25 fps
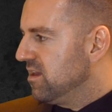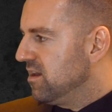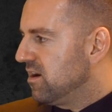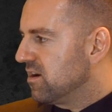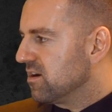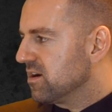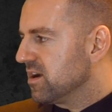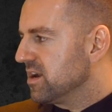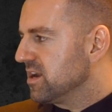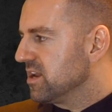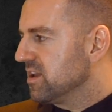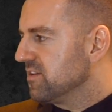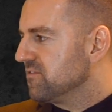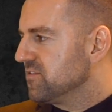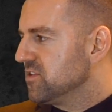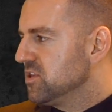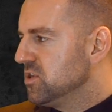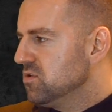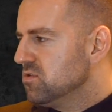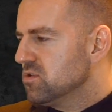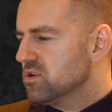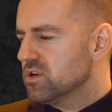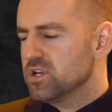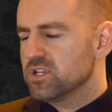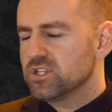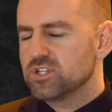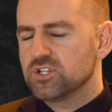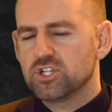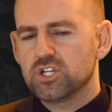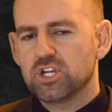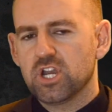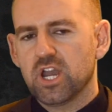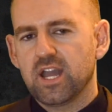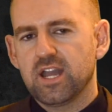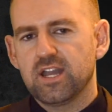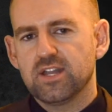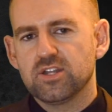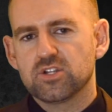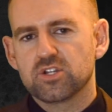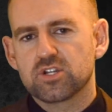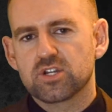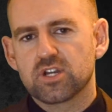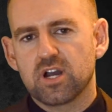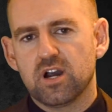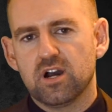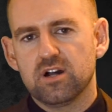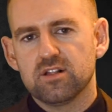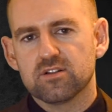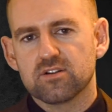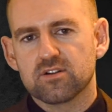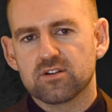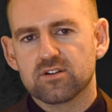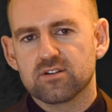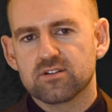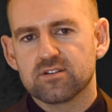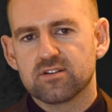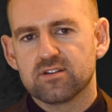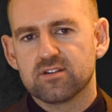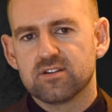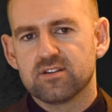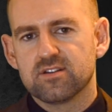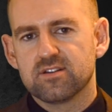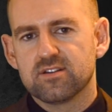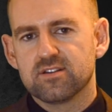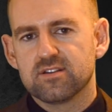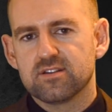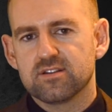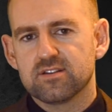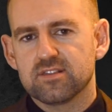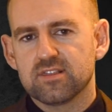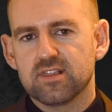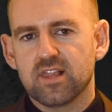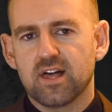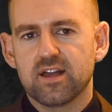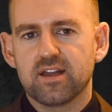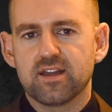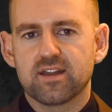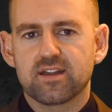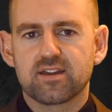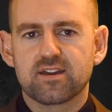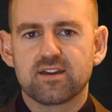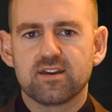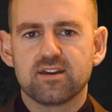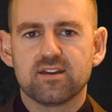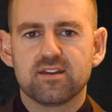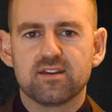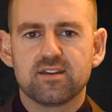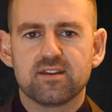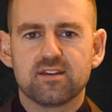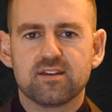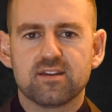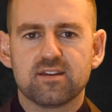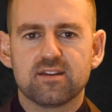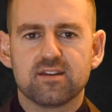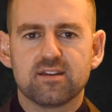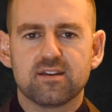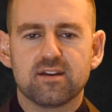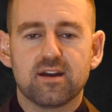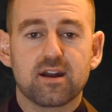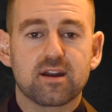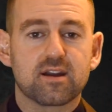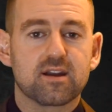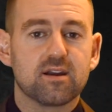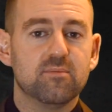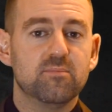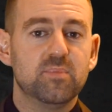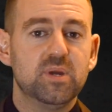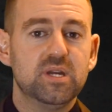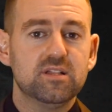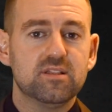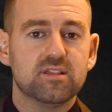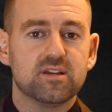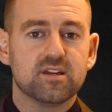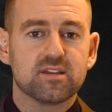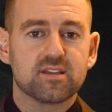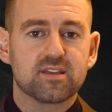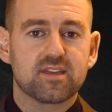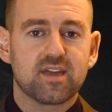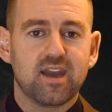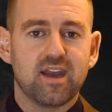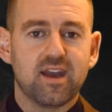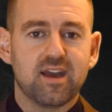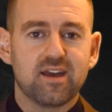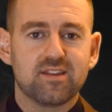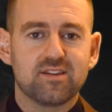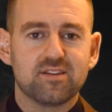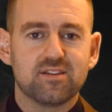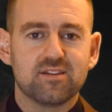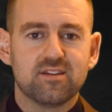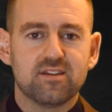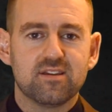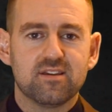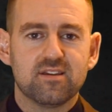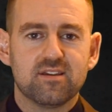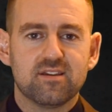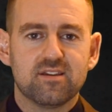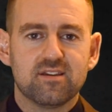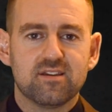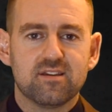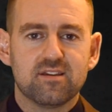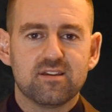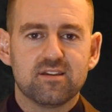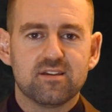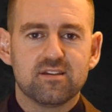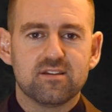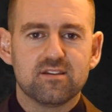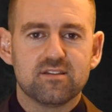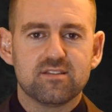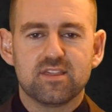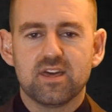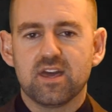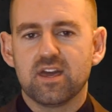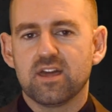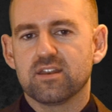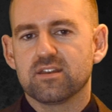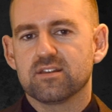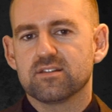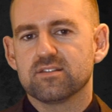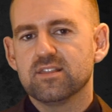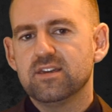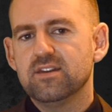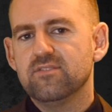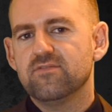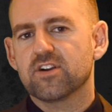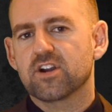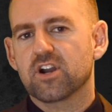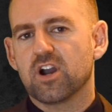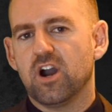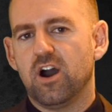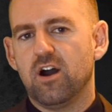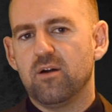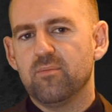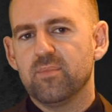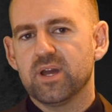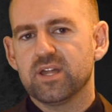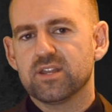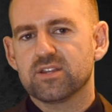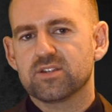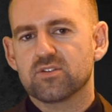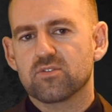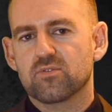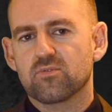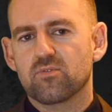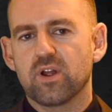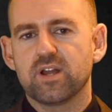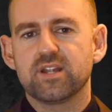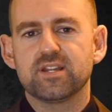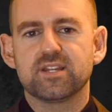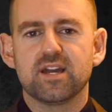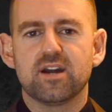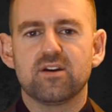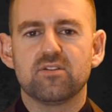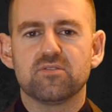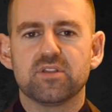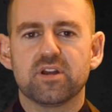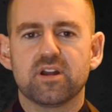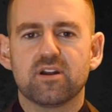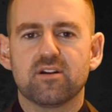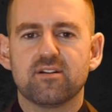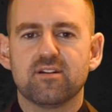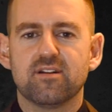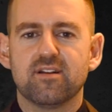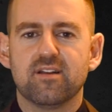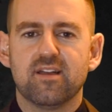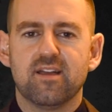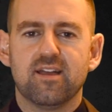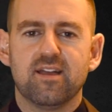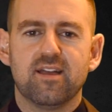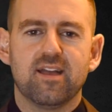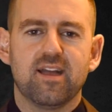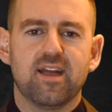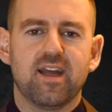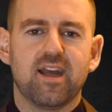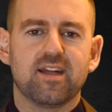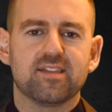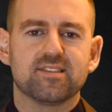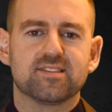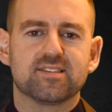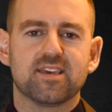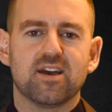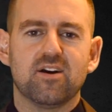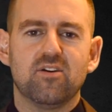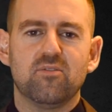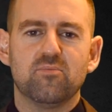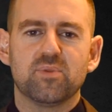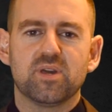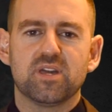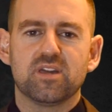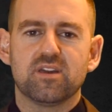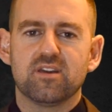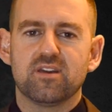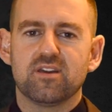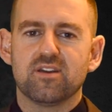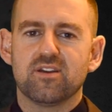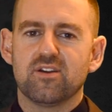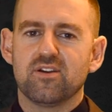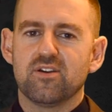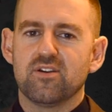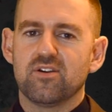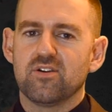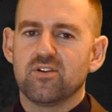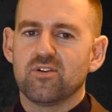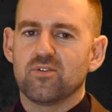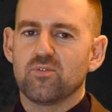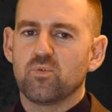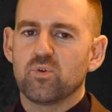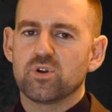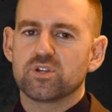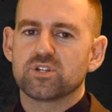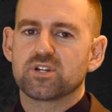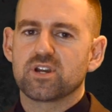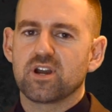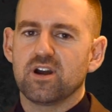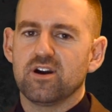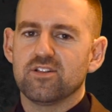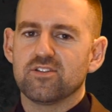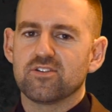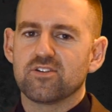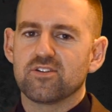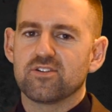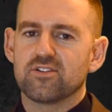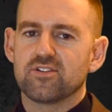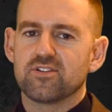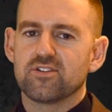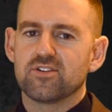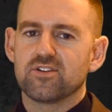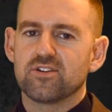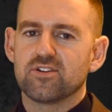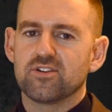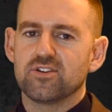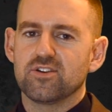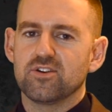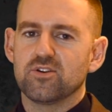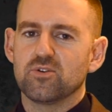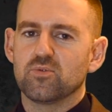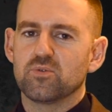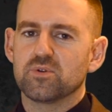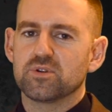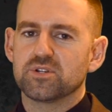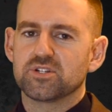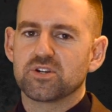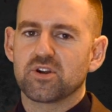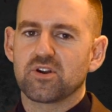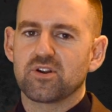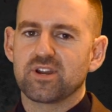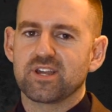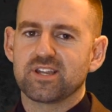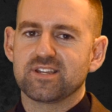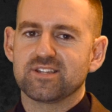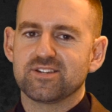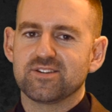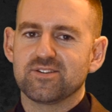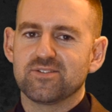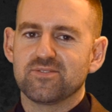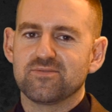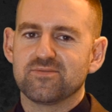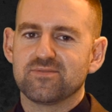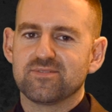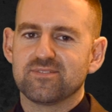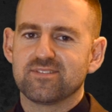All right, if you could change color like a chameleon can, then leave a comment right down there and tell me which color you would turn into.